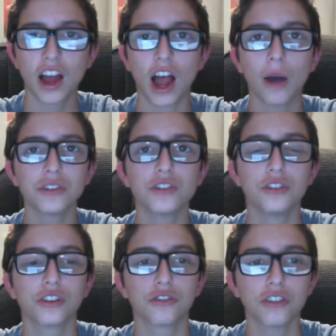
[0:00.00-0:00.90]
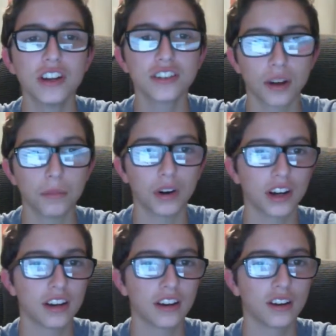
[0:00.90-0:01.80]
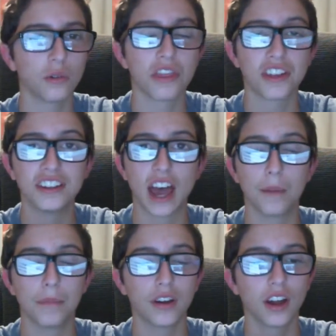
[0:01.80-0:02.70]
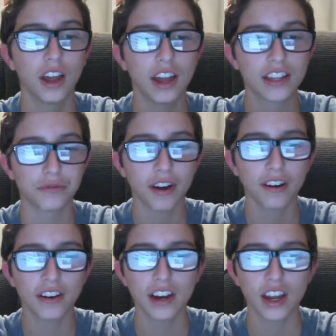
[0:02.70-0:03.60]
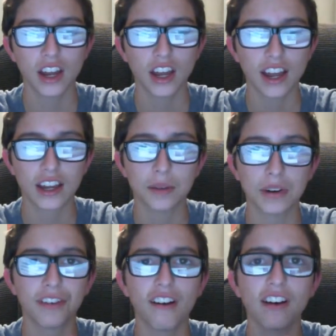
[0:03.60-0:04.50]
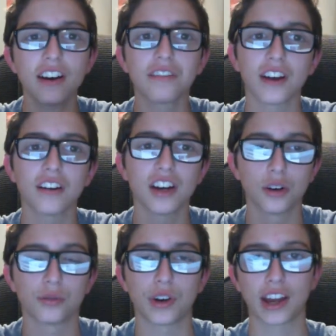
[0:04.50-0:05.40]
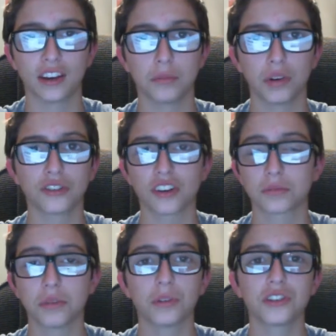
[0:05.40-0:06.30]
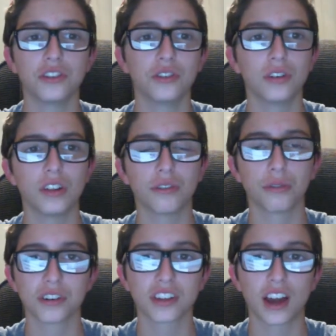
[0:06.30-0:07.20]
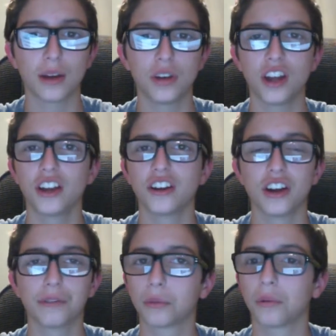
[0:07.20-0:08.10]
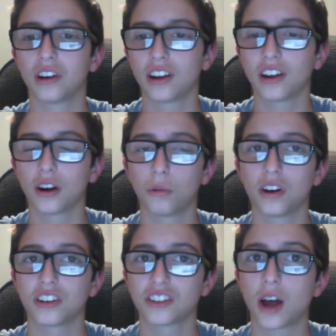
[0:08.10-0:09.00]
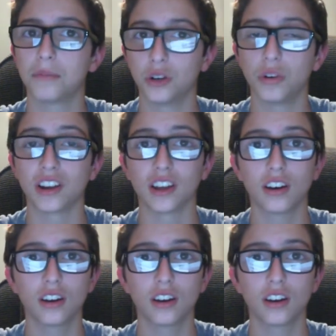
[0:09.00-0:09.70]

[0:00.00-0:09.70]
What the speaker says: I want you to greet somebody with a dab. It's very It can be very, very nerve-wracking, but trust me, once you do it the first time, you're never gonna want to stop doing it.